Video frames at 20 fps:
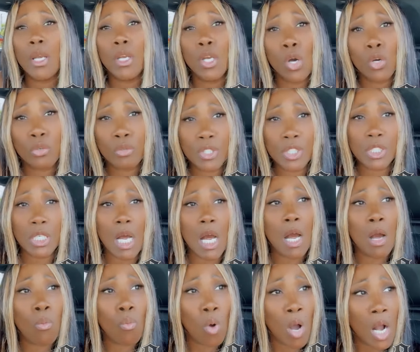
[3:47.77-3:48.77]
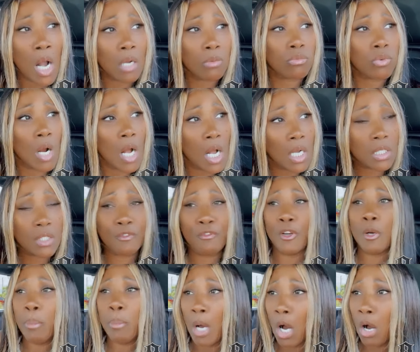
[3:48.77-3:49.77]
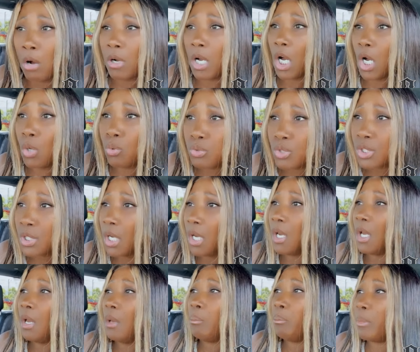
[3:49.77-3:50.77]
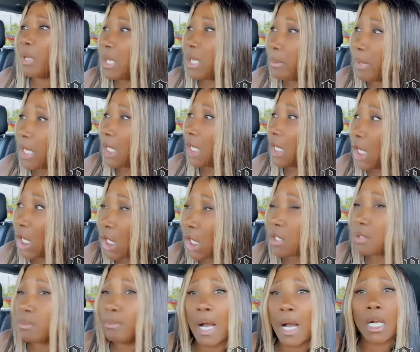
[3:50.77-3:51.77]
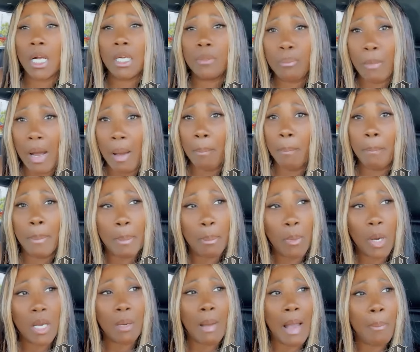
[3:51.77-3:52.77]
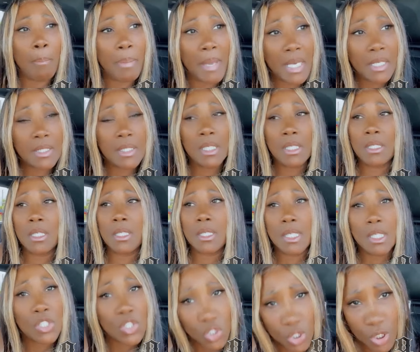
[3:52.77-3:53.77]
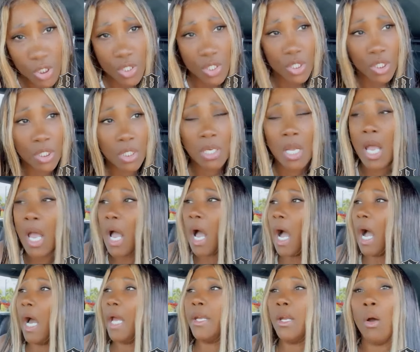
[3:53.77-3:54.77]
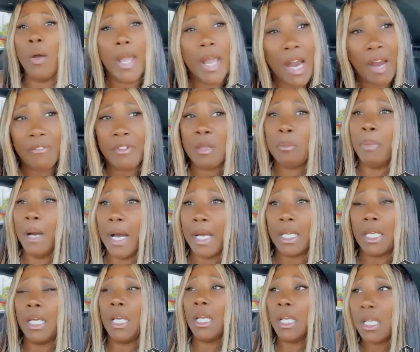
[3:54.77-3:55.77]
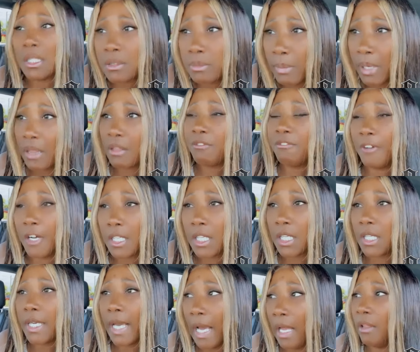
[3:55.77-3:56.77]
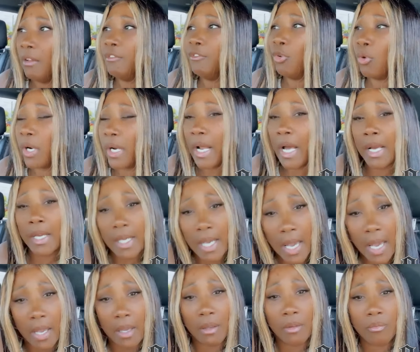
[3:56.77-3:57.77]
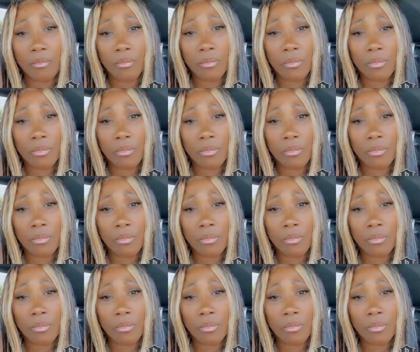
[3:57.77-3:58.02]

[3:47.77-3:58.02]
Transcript: I know Krishan Rock's football coach, many, many years. My, my one of my besties is his sister. I know everybody in this motherfucking California.